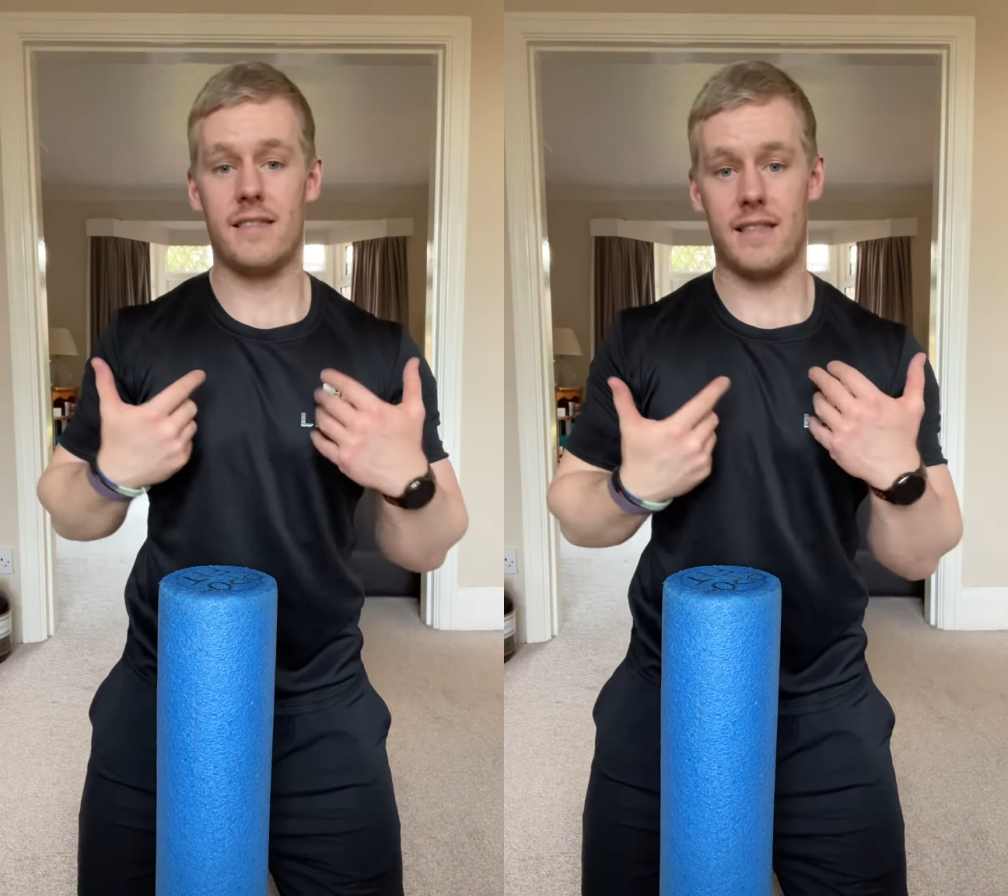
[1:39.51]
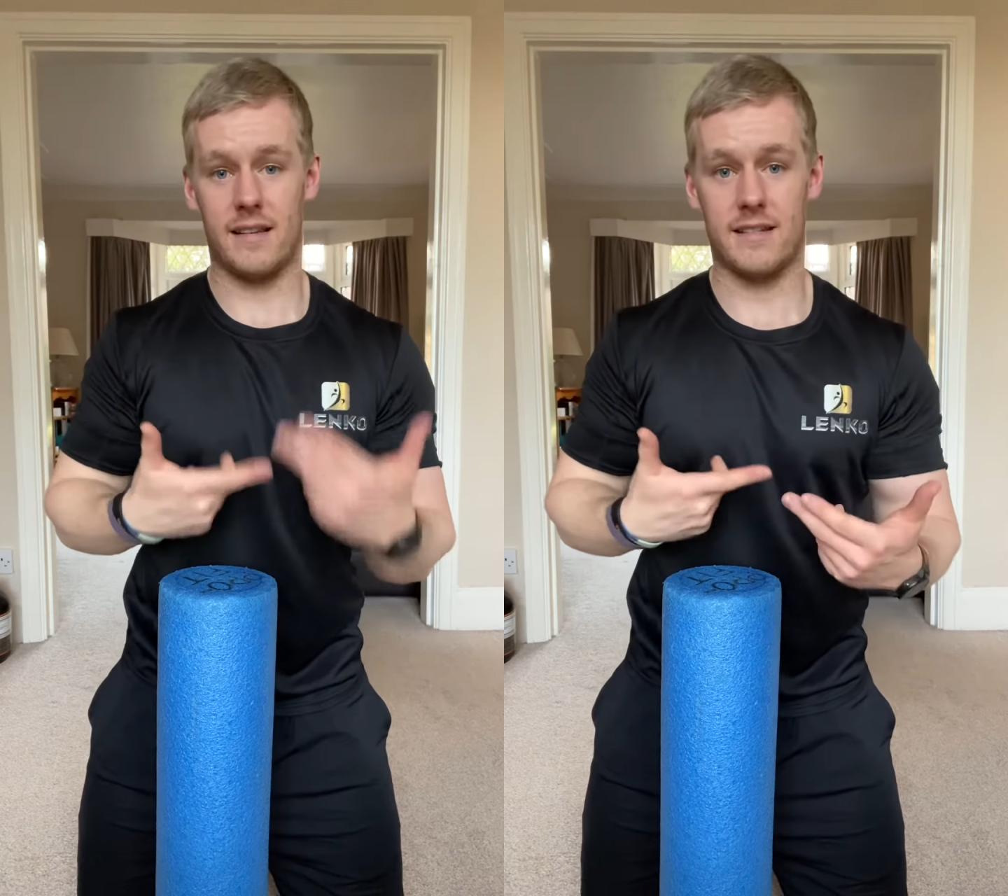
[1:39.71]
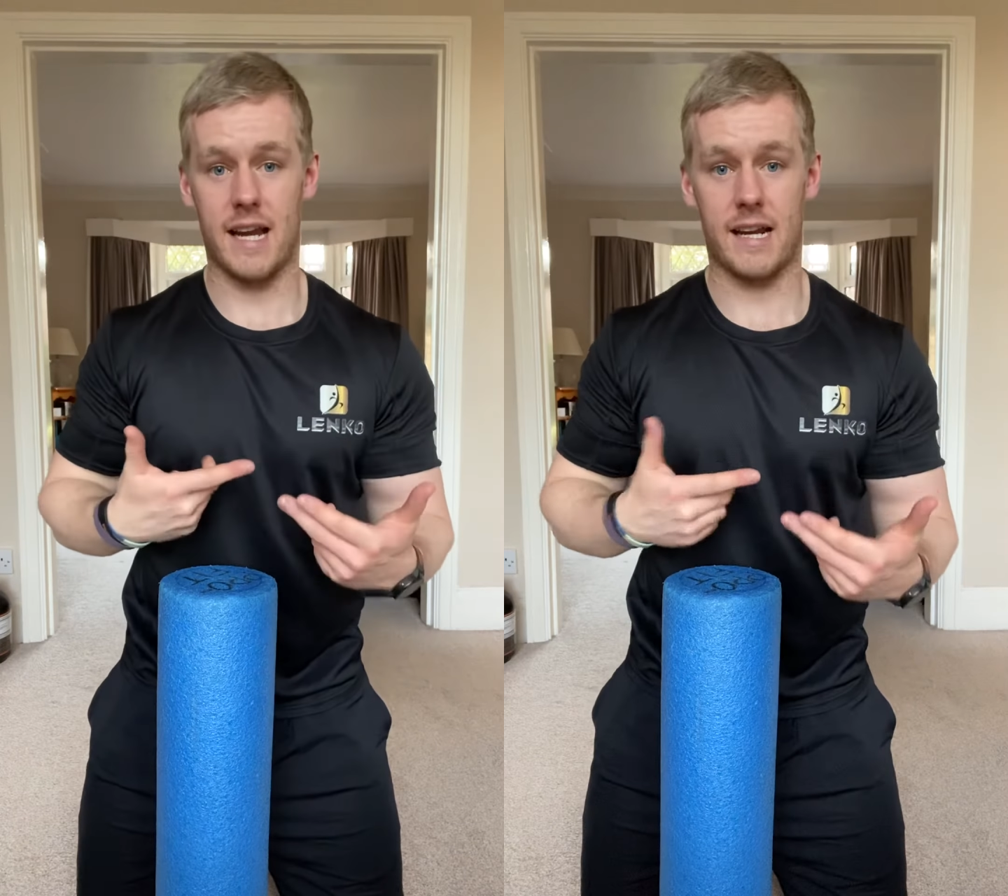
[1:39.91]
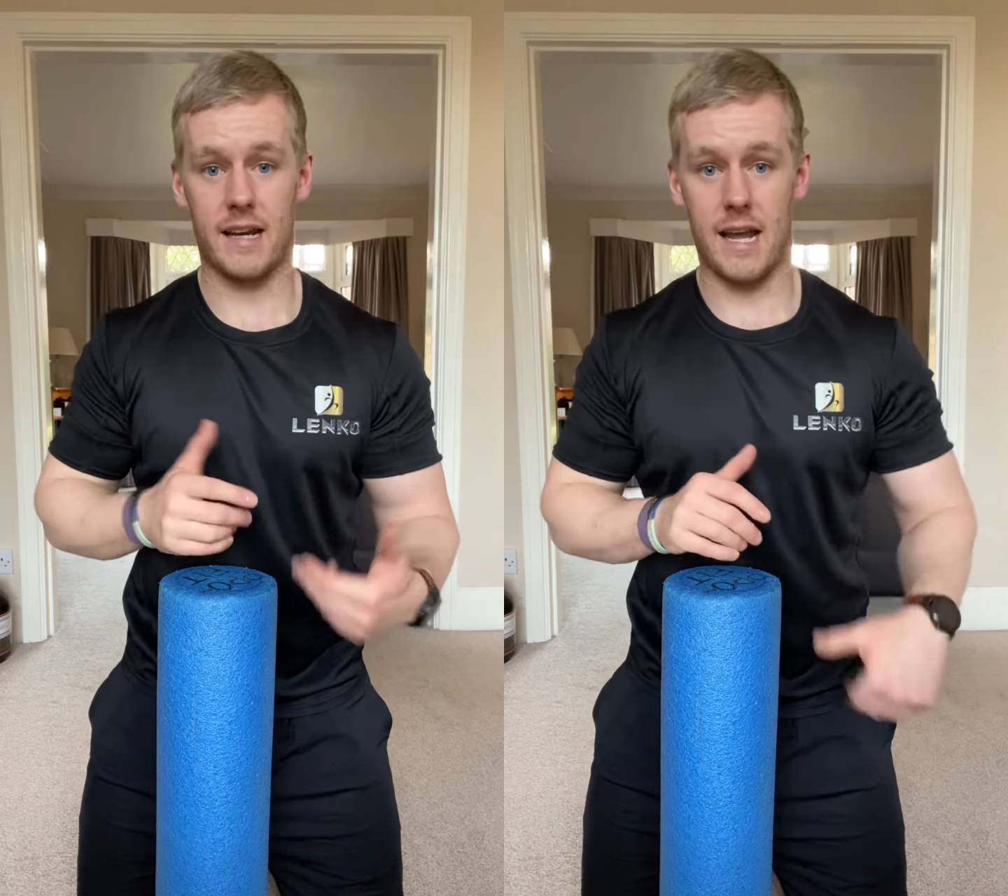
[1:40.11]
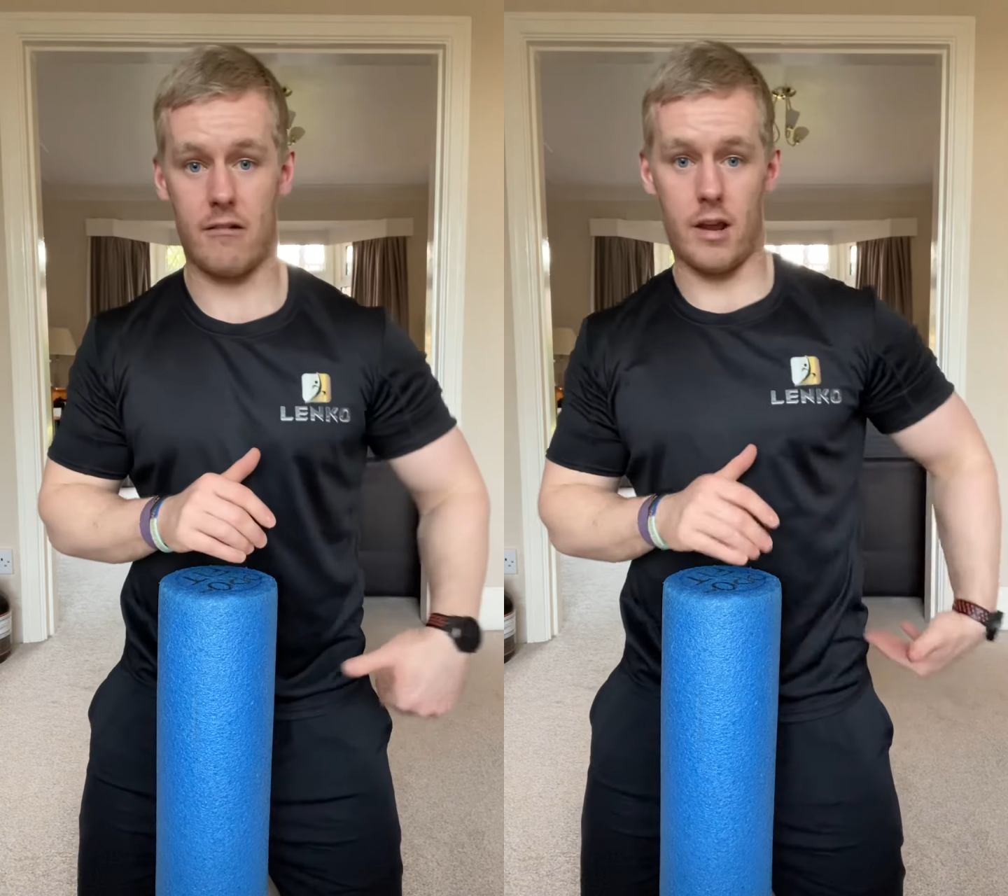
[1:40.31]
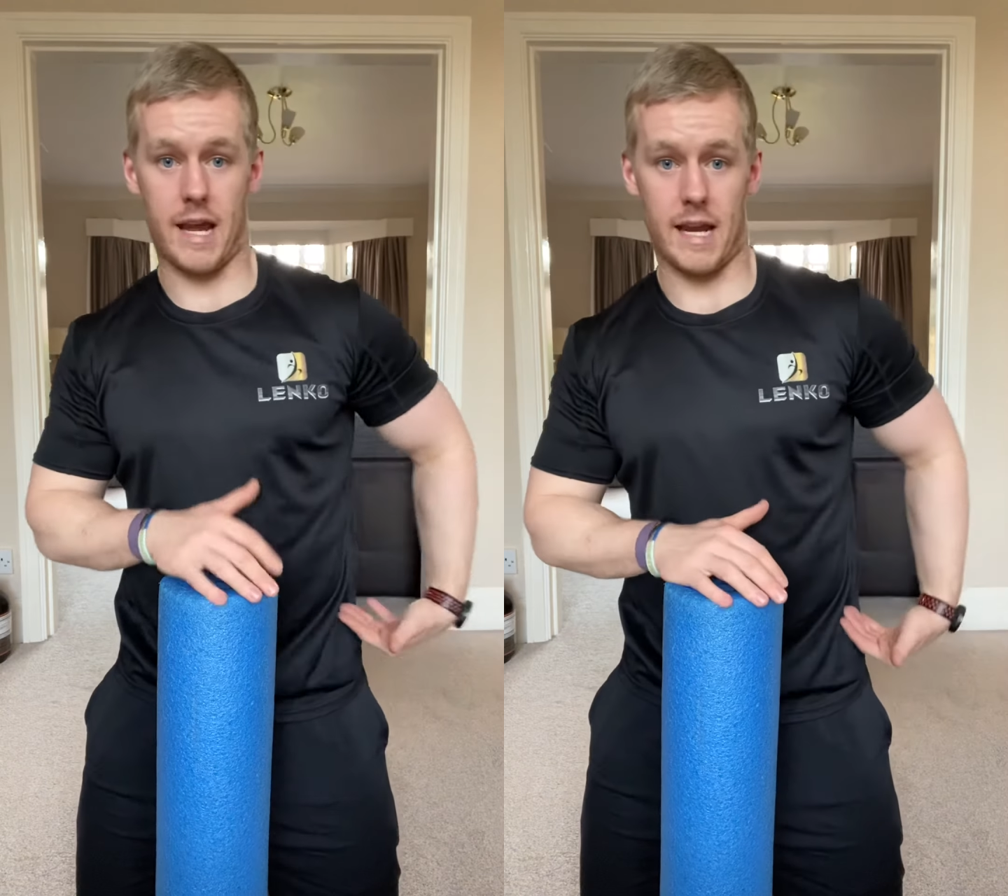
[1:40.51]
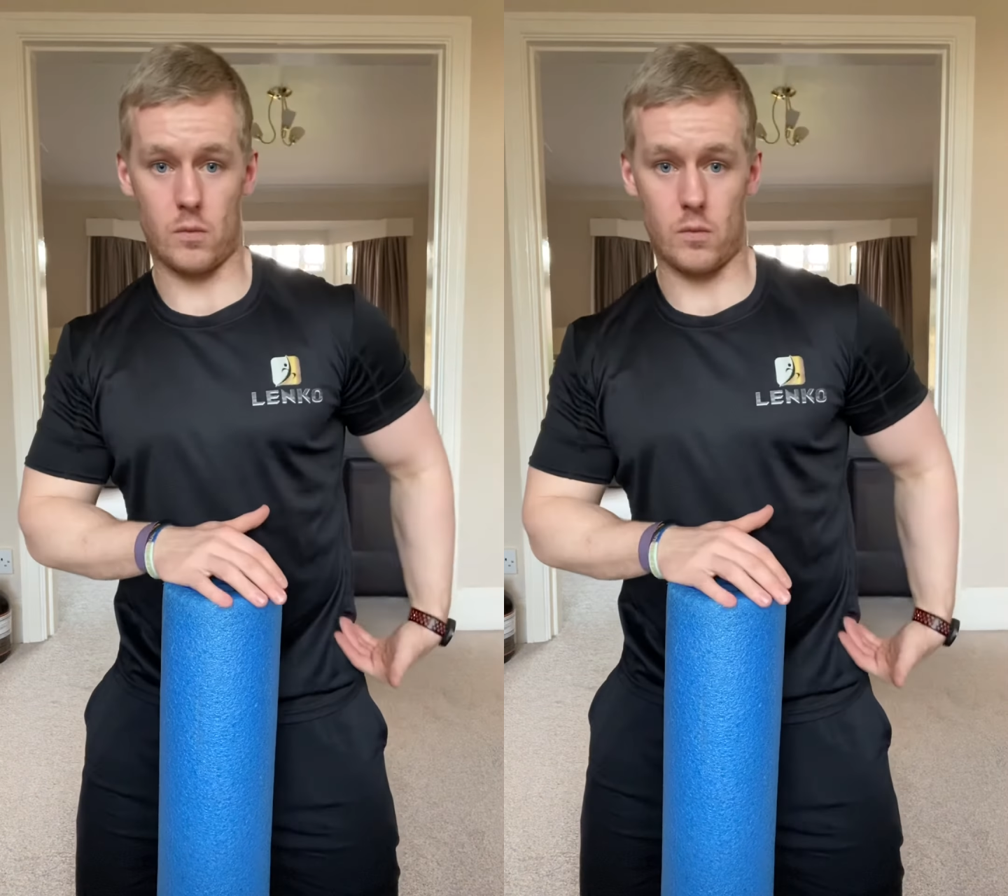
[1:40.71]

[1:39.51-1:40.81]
Then the second area is